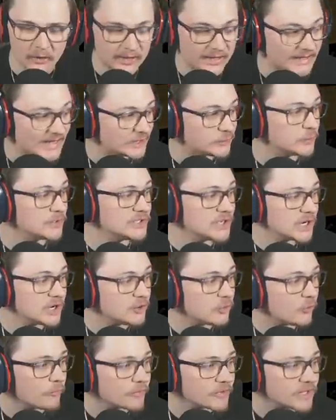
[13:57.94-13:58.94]
and that's what he's going to
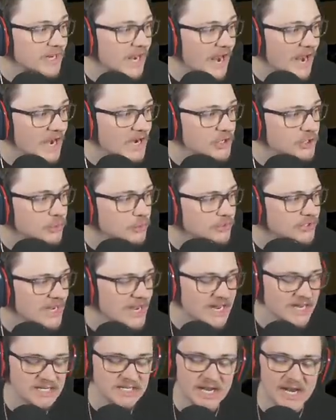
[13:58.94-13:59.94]
do for the Angels.
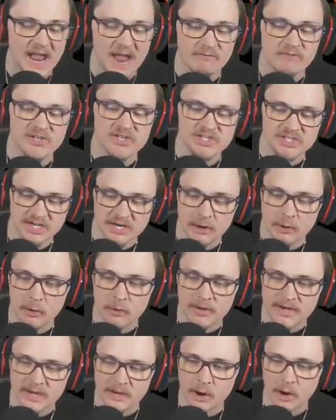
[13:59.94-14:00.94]
He's going to have a zero
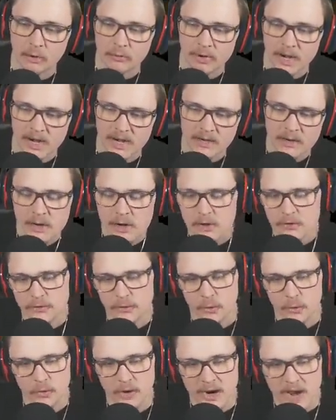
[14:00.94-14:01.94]
ERA
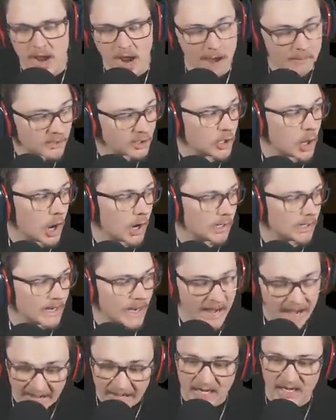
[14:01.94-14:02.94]
through, I'm going to call it
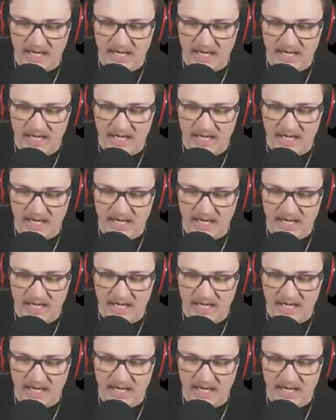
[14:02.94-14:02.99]
80